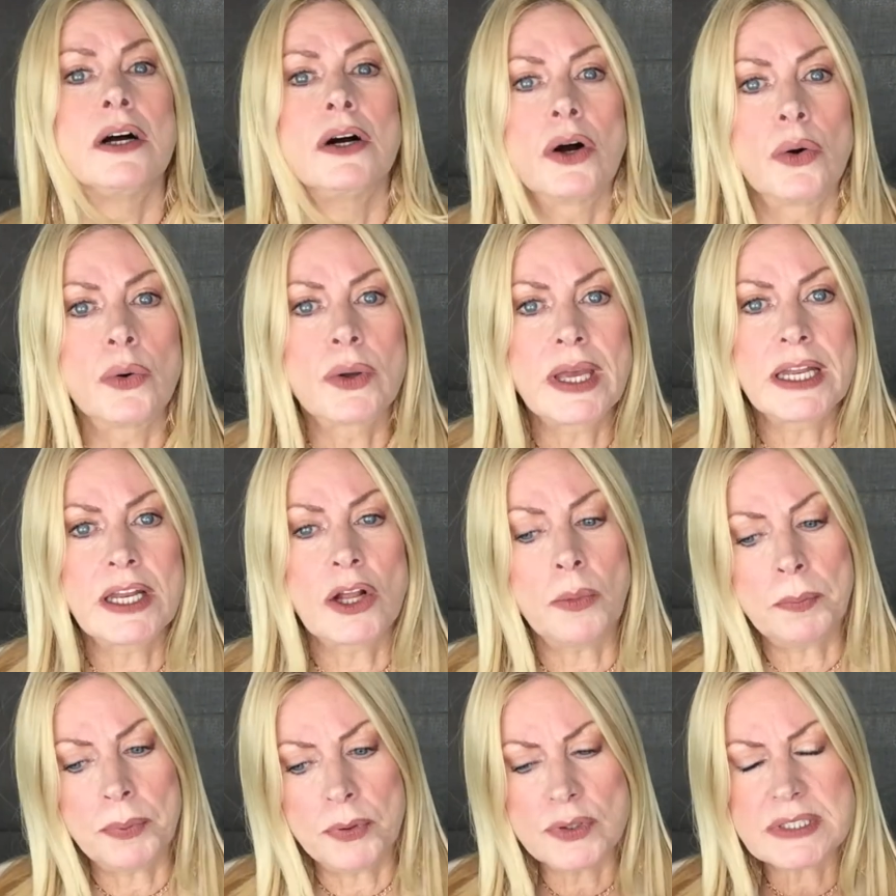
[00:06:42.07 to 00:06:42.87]
Okay, and I'll
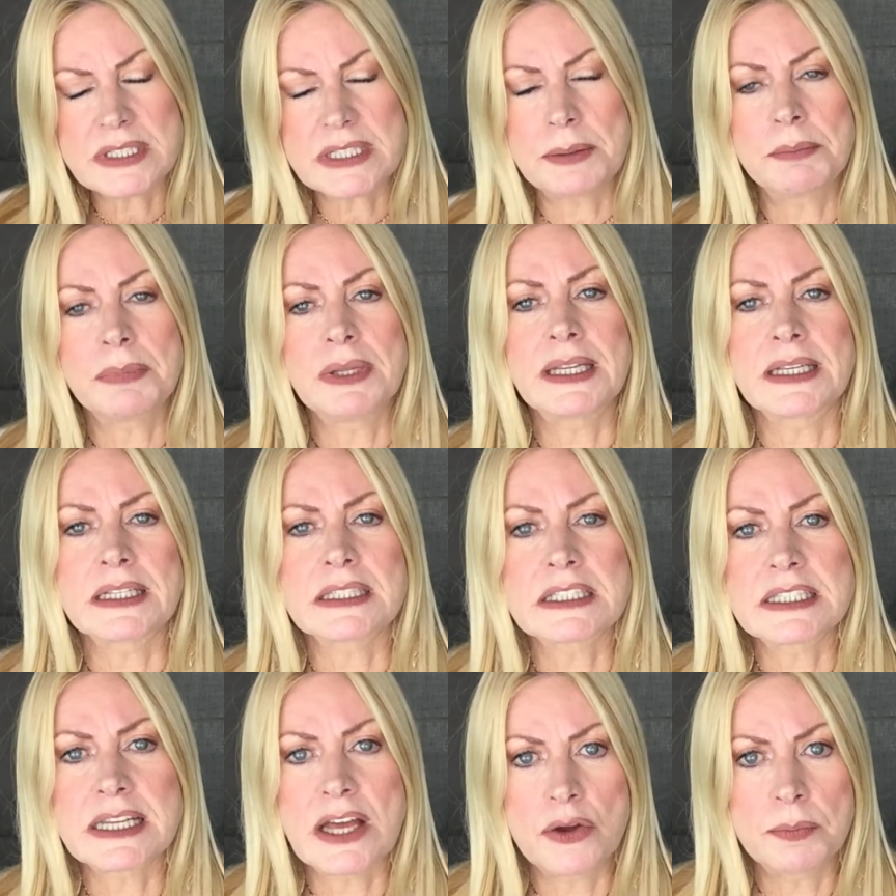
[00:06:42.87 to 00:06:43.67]
put some links
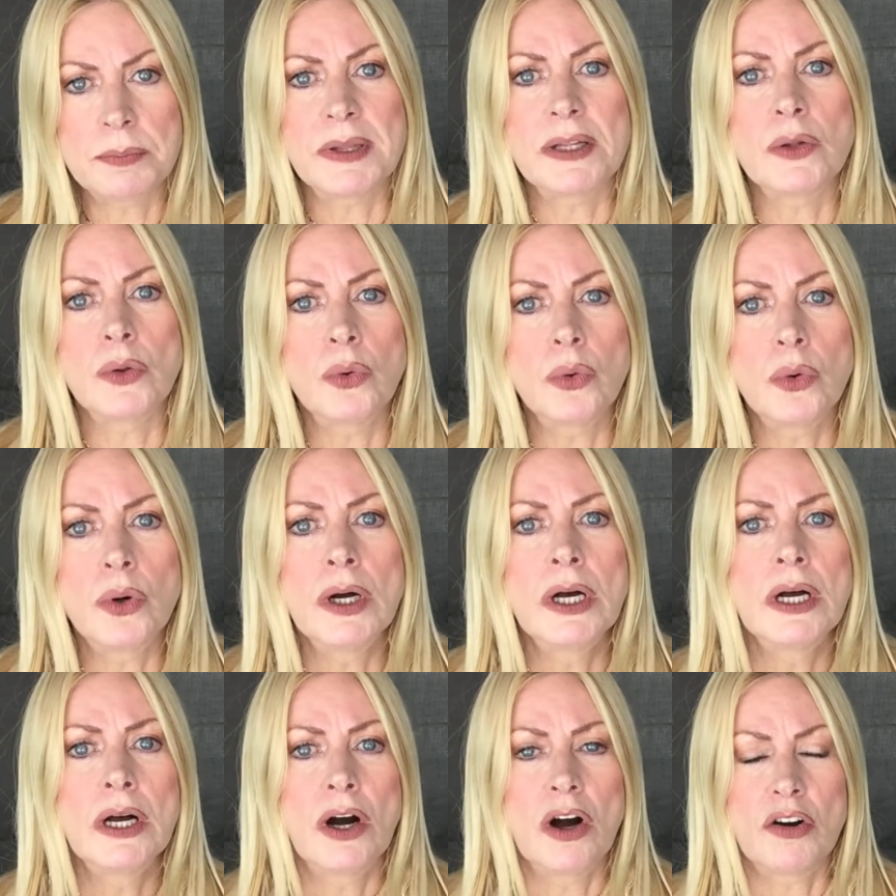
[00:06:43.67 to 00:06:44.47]
down below
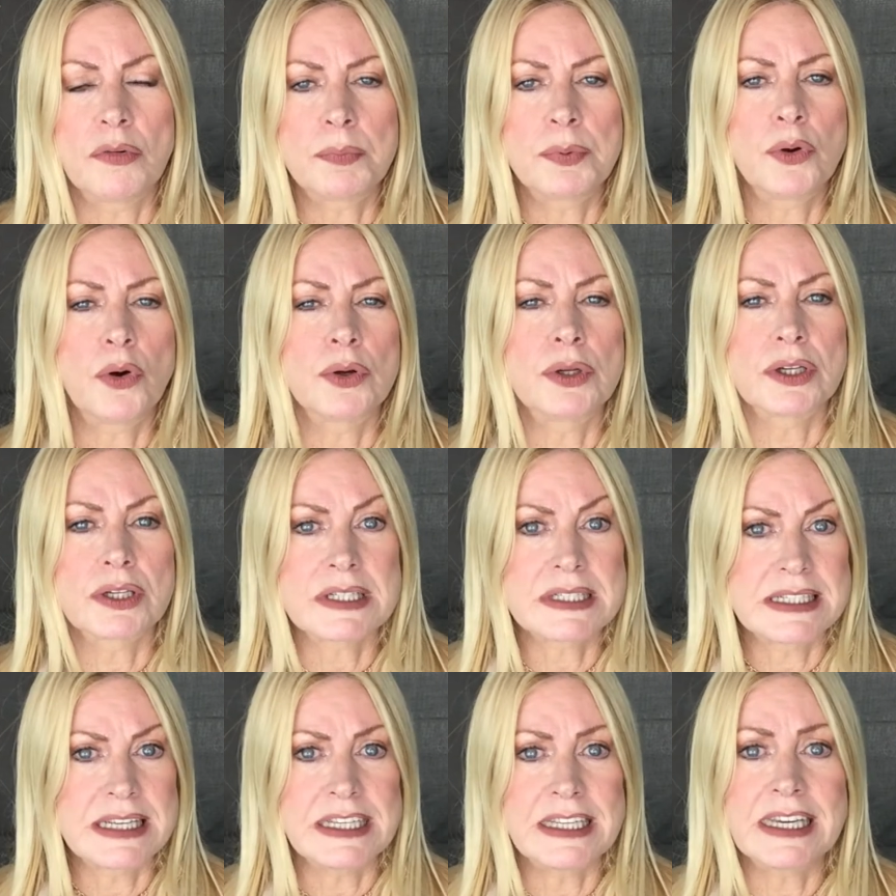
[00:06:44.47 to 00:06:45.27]
of
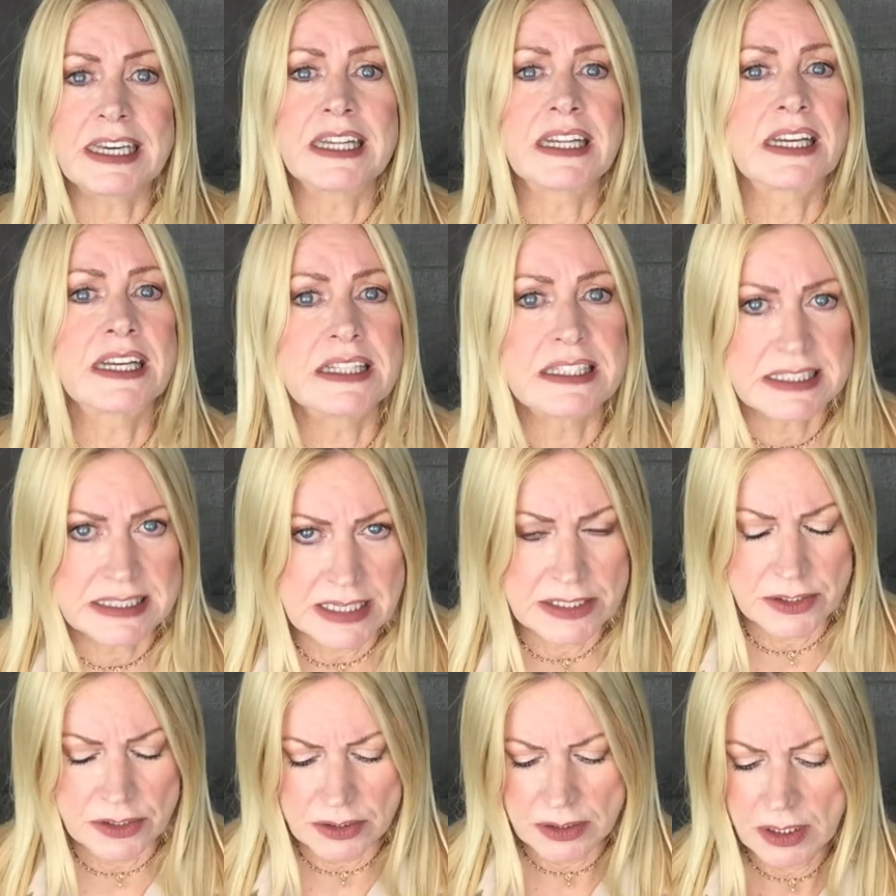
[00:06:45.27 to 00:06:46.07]
products that you can
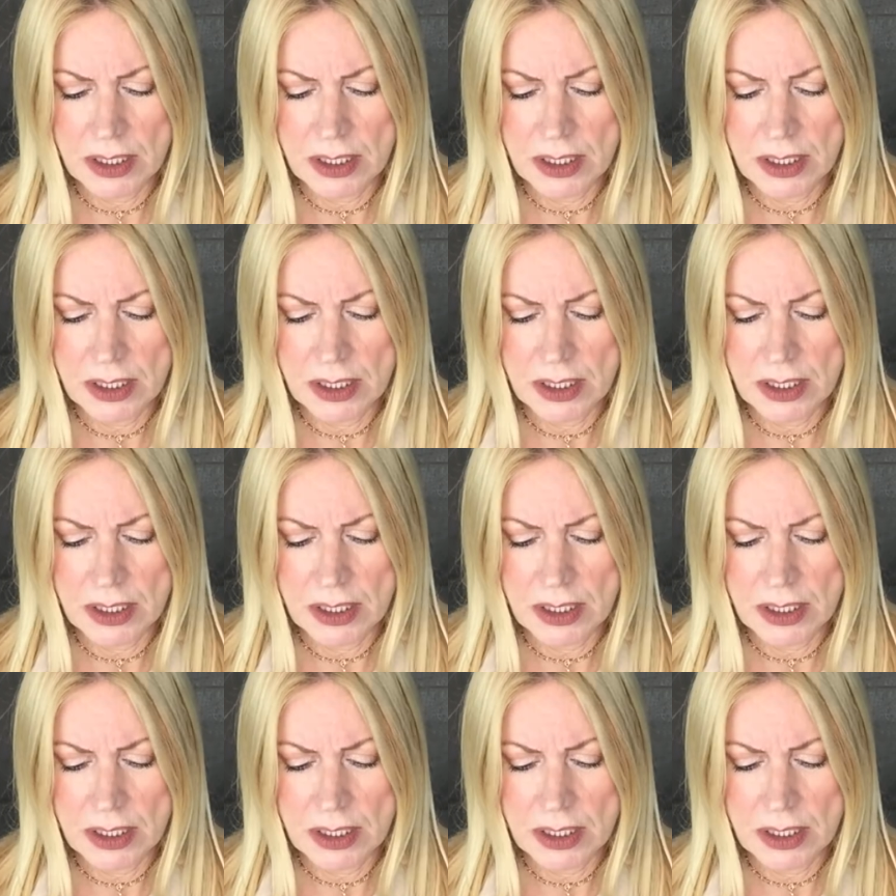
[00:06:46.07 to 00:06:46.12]
consider.